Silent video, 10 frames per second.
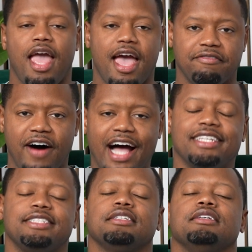
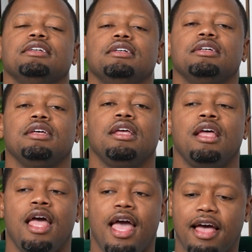Advice.
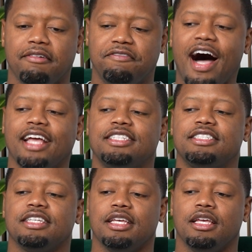Advice
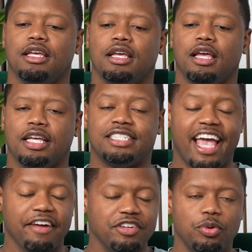is
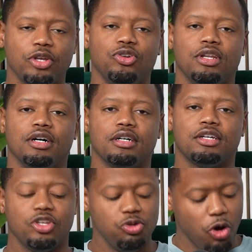everywhere you look.
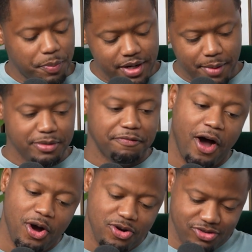You open up your
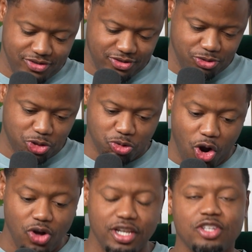phone, you
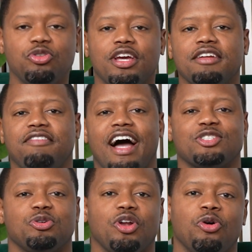scrolling, you getting advice
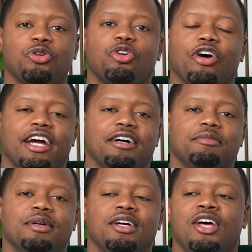on the gram.
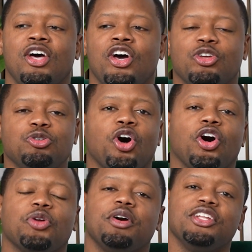You talk
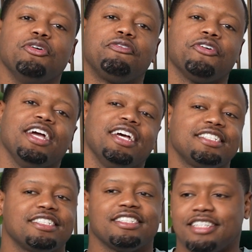to one of your
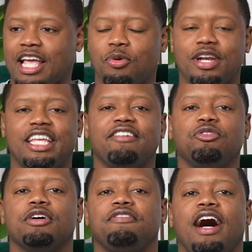friends, they want to give
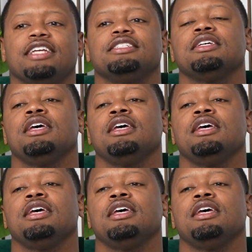you advice.